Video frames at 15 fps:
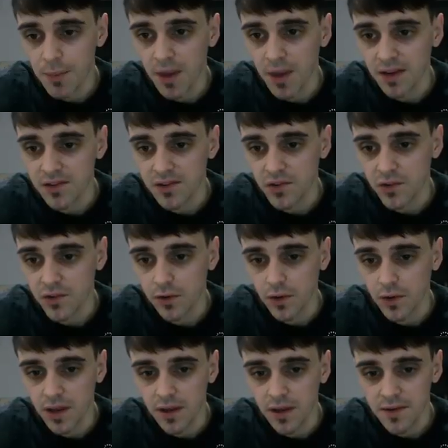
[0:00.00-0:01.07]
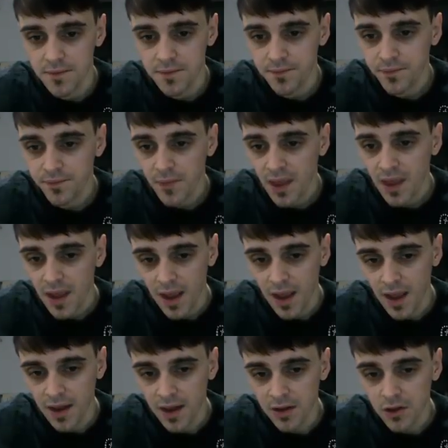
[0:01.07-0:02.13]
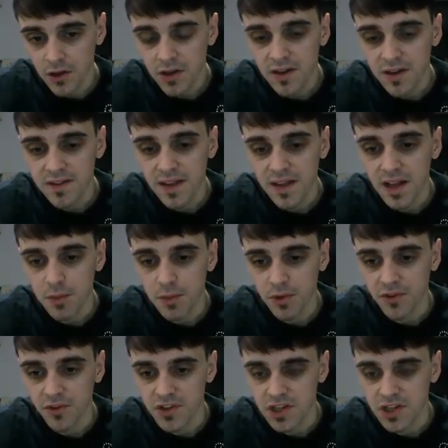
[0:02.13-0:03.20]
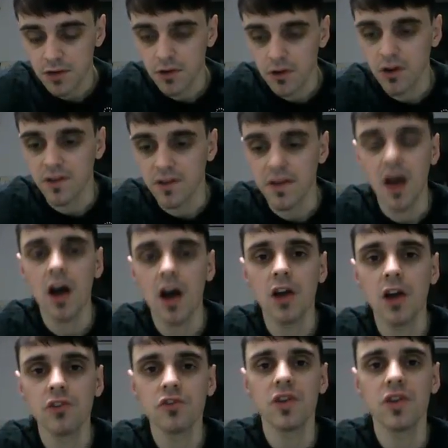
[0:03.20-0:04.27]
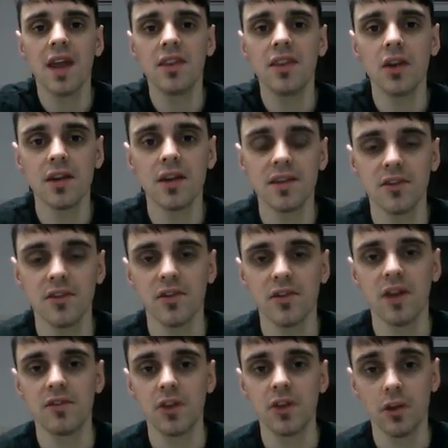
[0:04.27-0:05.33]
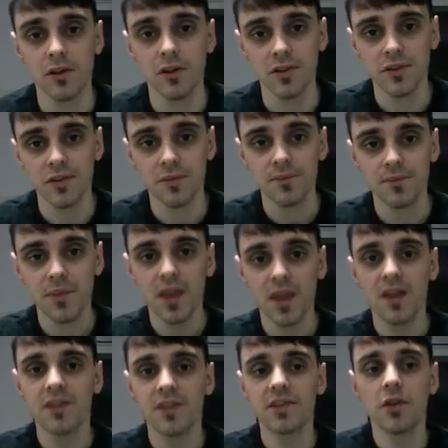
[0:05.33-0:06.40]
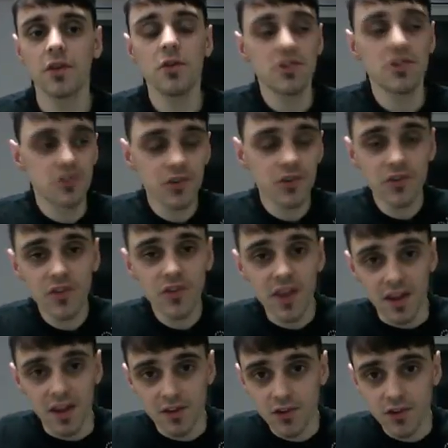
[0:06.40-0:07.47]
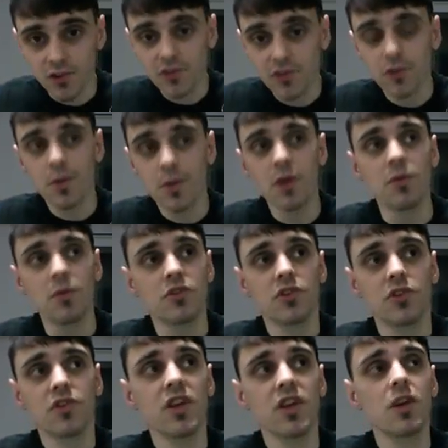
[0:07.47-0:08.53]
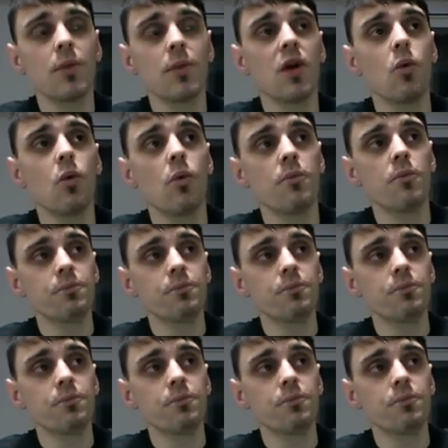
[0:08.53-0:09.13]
packs just along here. And look at these daily profit share earnings, $195. So just for a moment, just think about